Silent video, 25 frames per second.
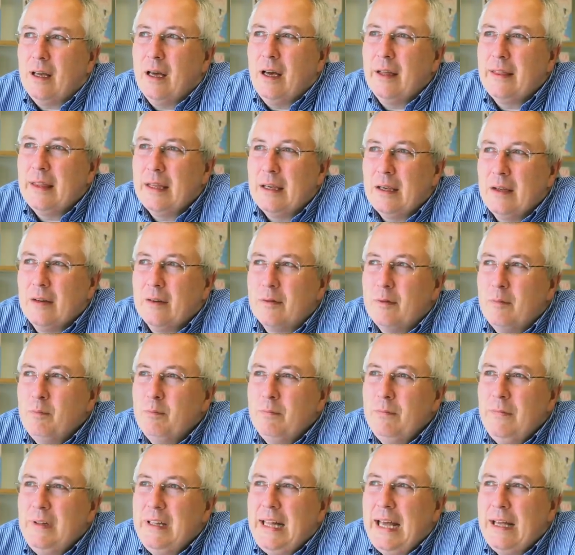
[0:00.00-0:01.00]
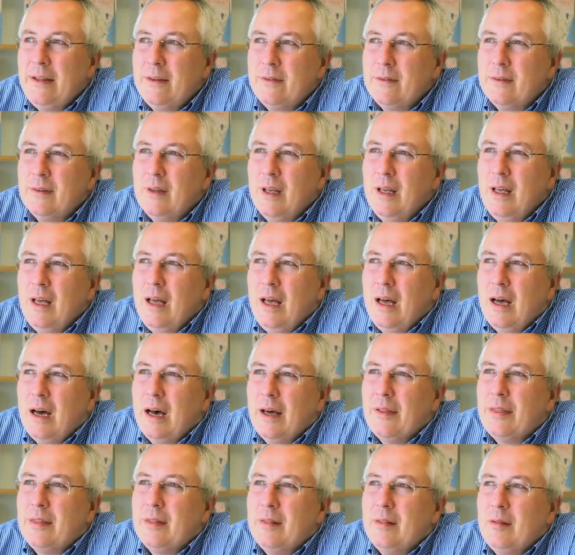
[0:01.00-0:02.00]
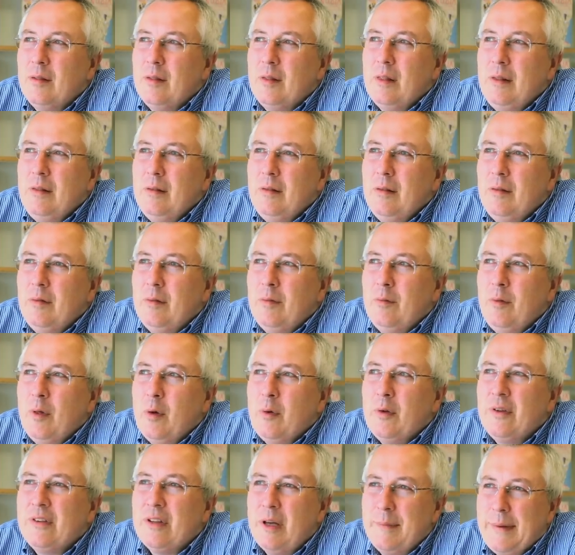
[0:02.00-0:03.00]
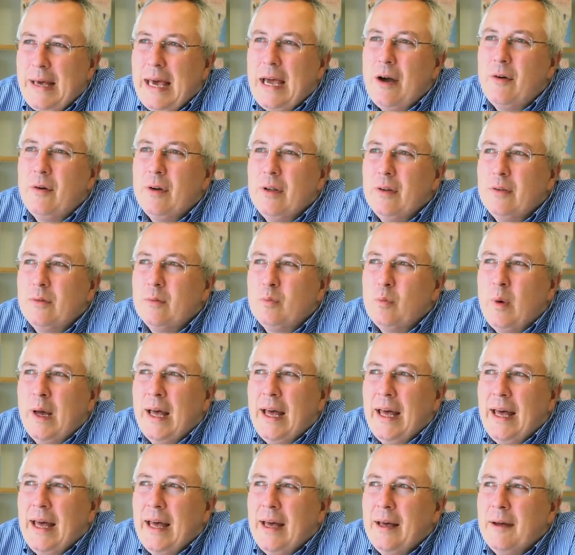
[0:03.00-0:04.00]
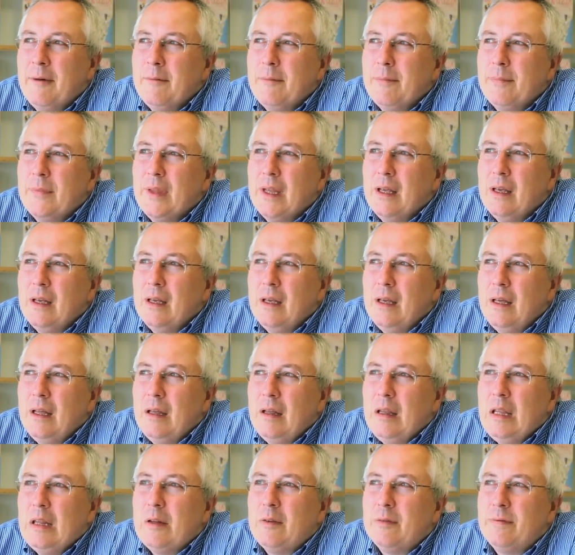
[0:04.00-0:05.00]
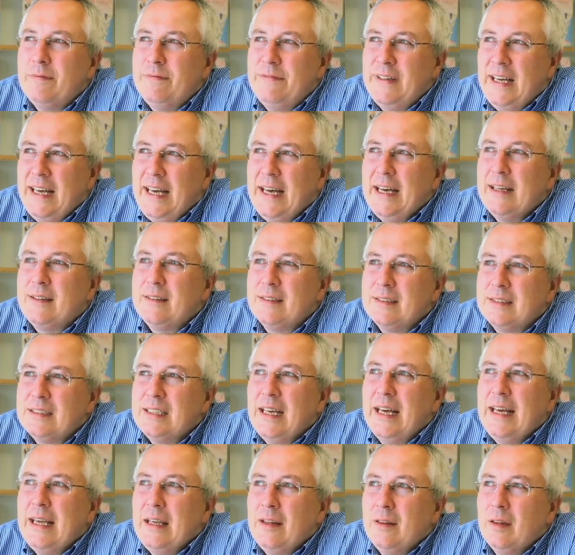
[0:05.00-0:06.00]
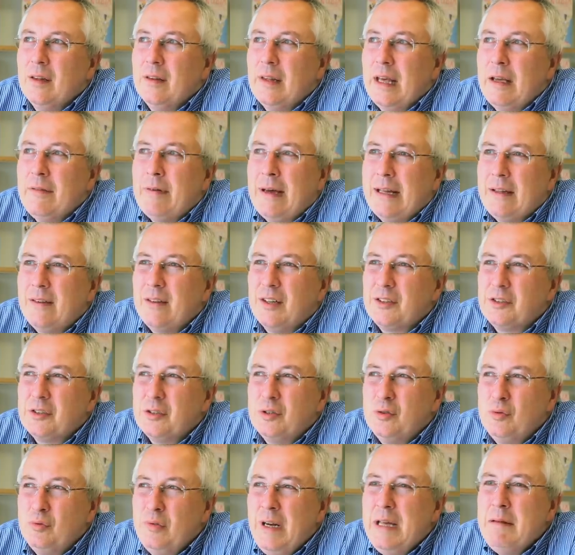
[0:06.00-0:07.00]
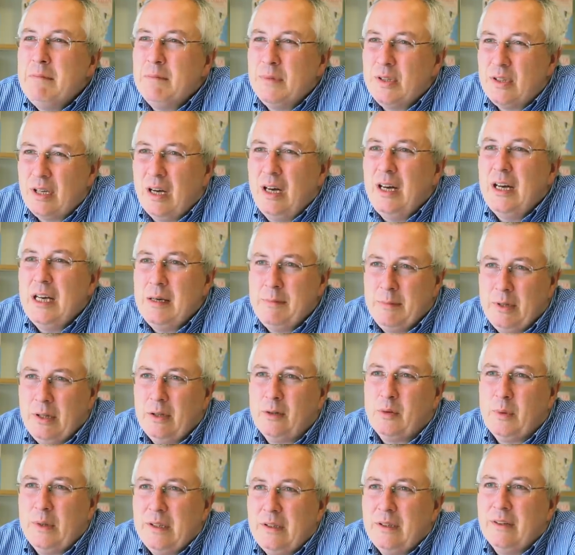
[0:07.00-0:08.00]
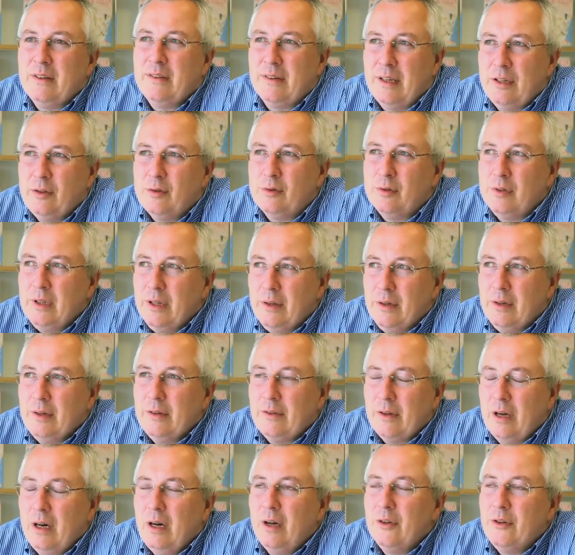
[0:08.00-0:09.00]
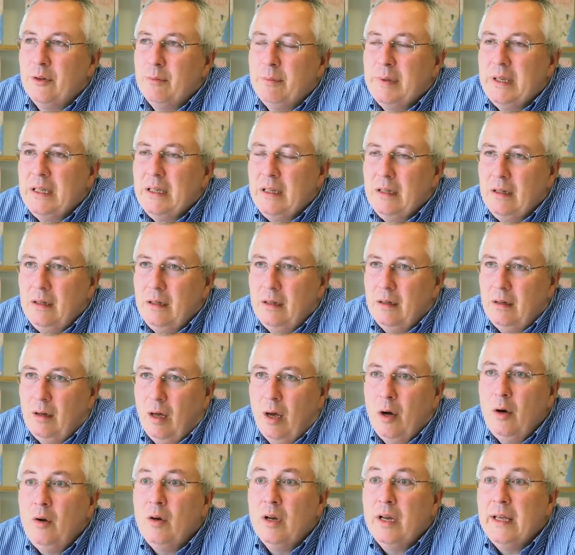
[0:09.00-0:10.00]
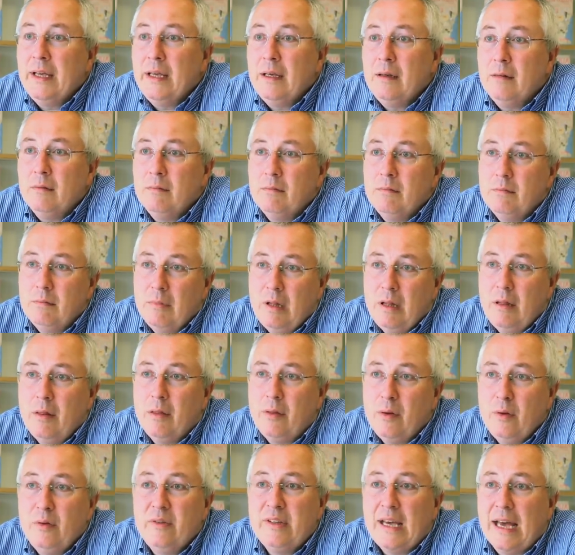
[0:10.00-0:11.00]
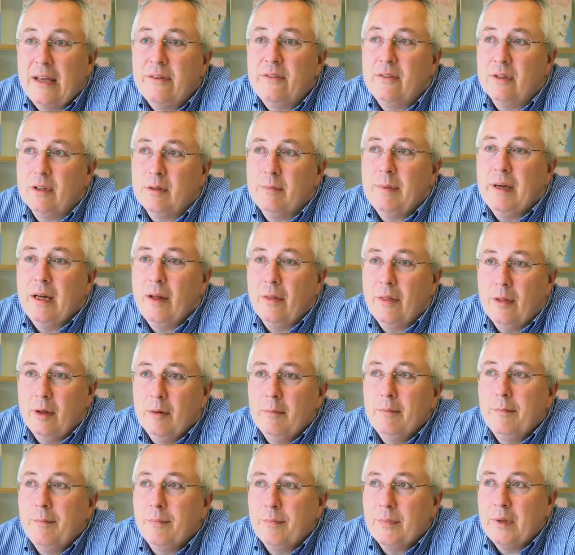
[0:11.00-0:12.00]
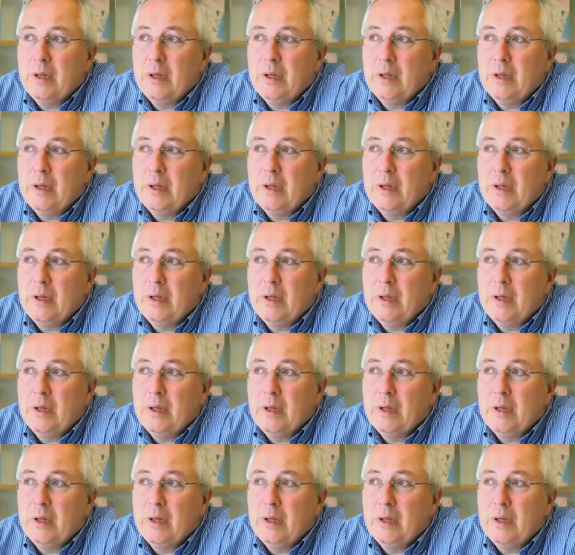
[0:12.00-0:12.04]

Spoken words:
I think it's less... there are some areas where it's fair to say that they've had such a grim time in the 20th century that it's hard to be wholly enthusiastic about them.